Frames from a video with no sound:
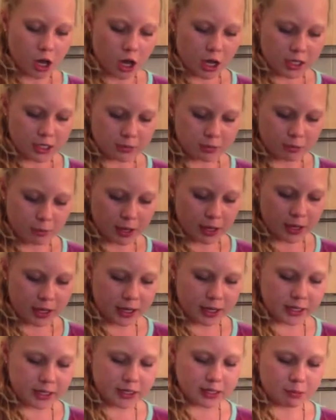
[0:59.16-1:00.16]
a
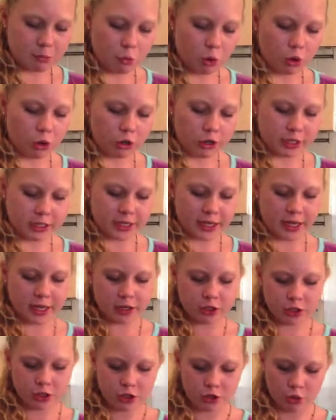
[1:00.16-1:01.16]
slightly smaller
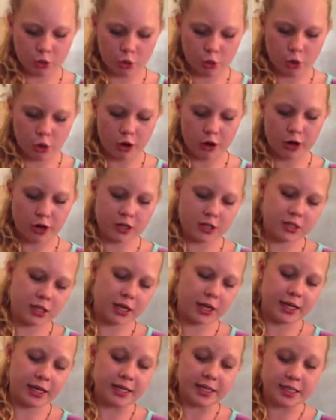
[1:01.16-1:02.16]
dish or a
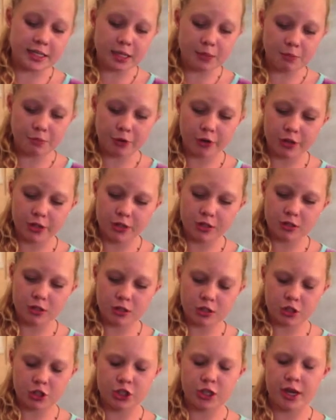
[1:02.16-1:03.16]
slightly deeper
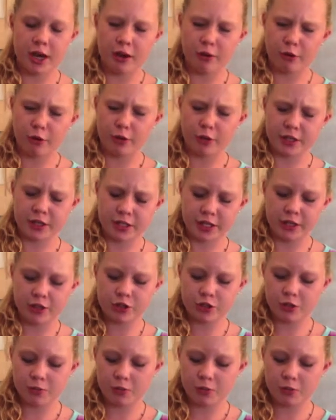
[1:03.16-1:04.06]
dish, narrower dish